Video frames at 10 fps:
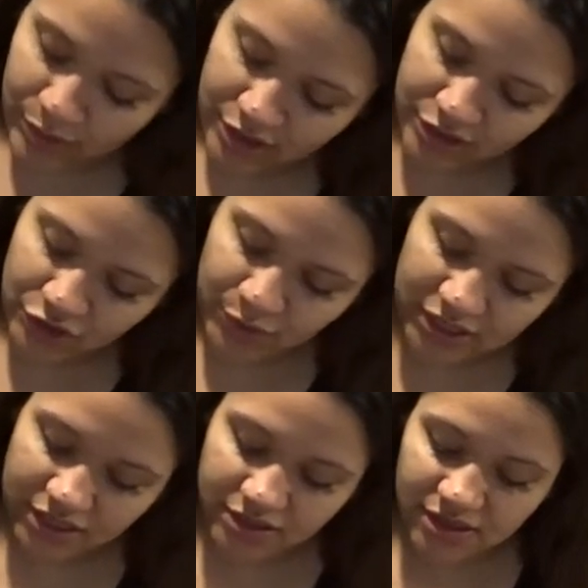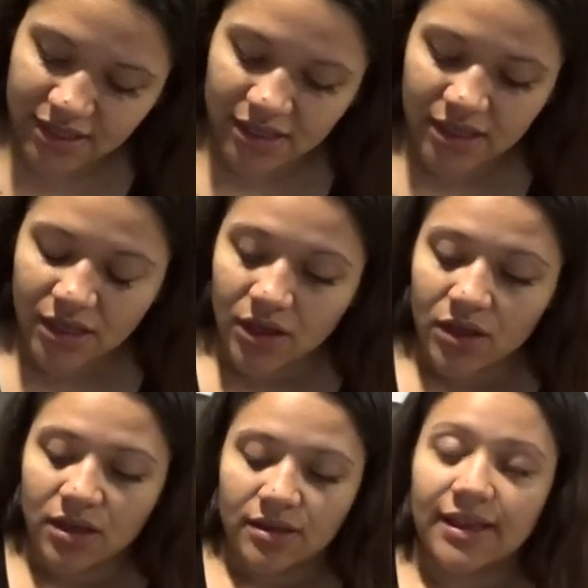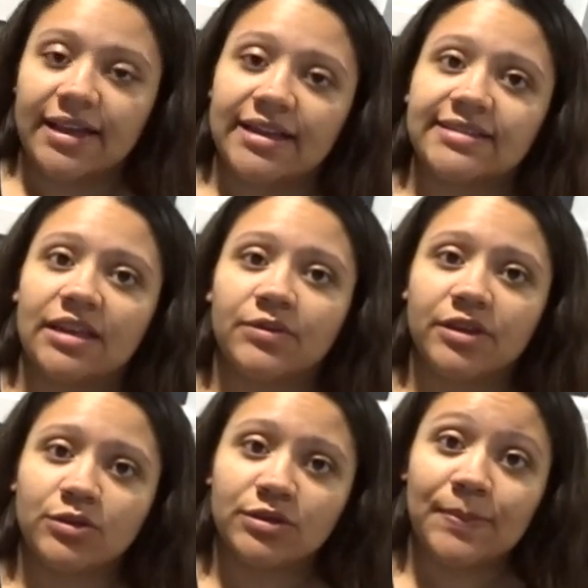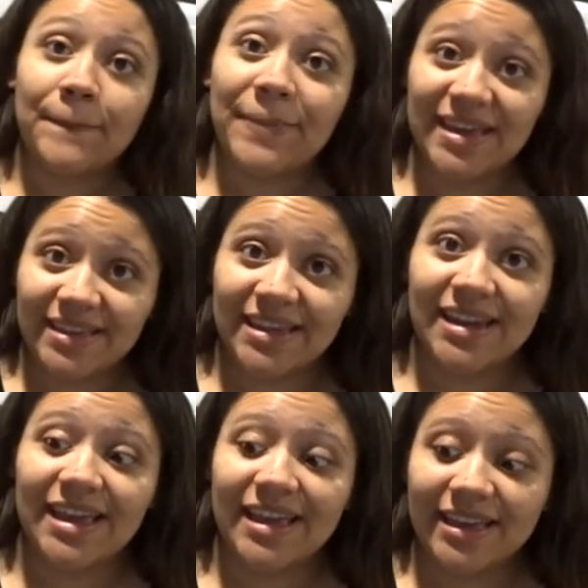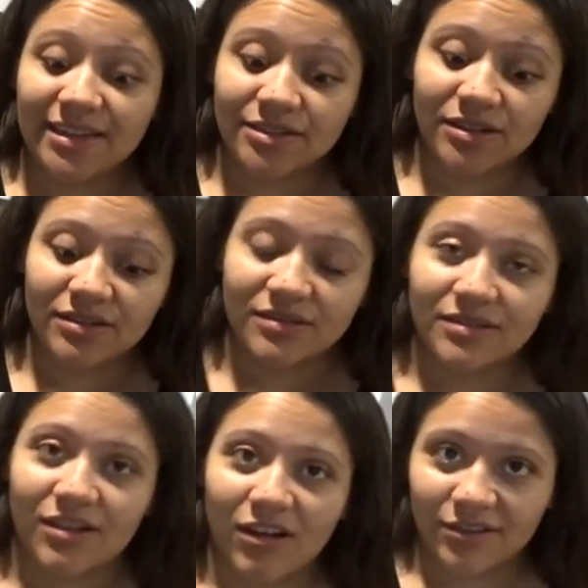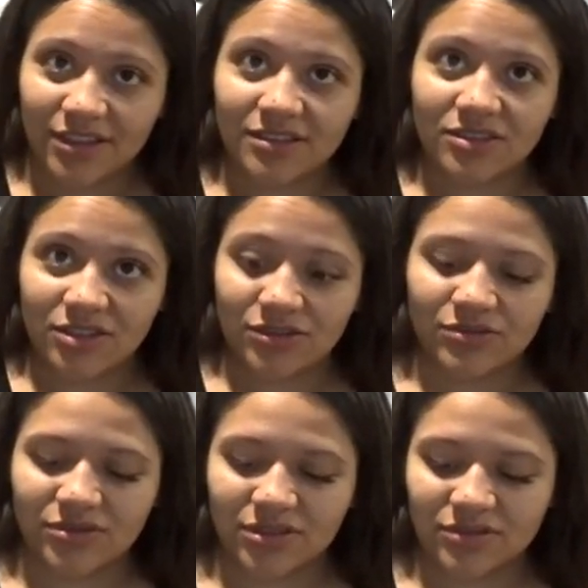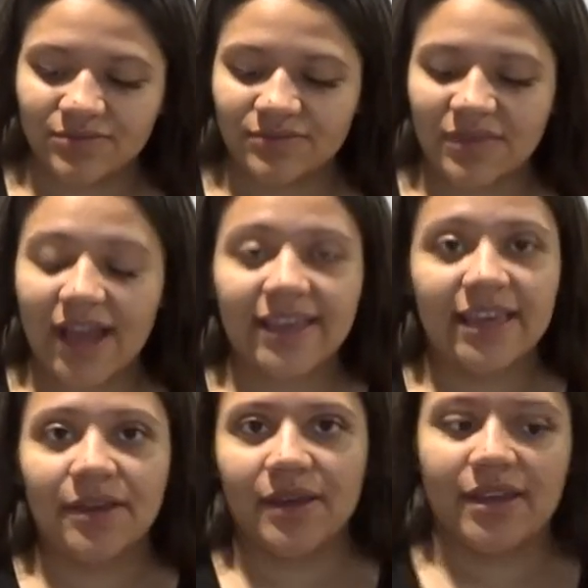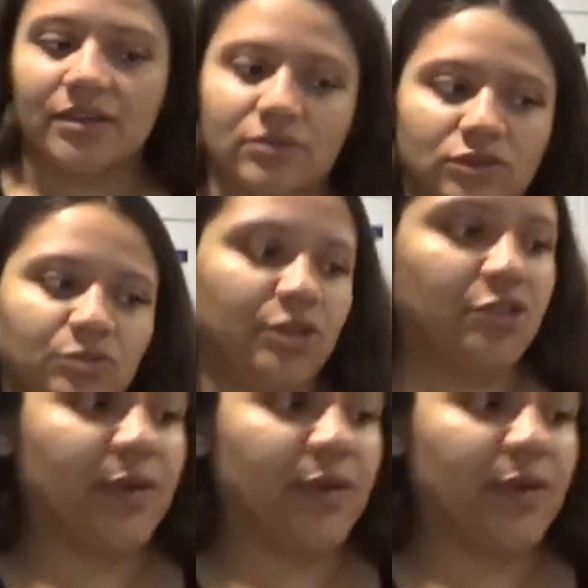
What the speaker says: much because, like I said, we use bacon and hot links too, so I can't handle too much